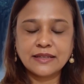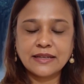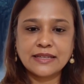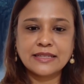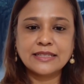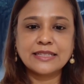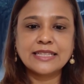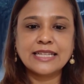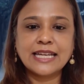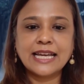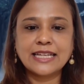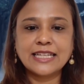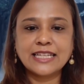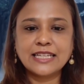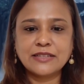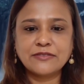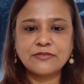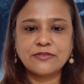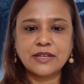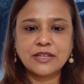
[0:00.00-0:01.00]
Standing
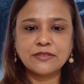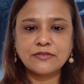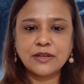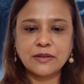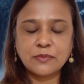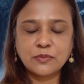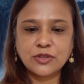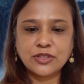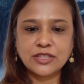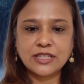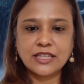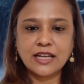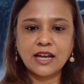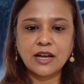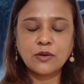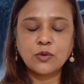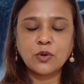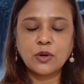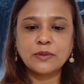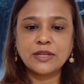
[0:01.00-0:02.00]
in front of him was a
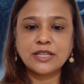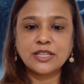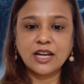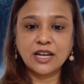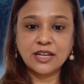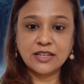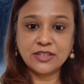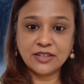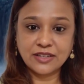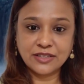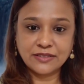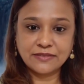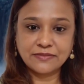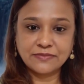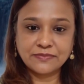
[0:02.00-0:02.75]
young woman doctor.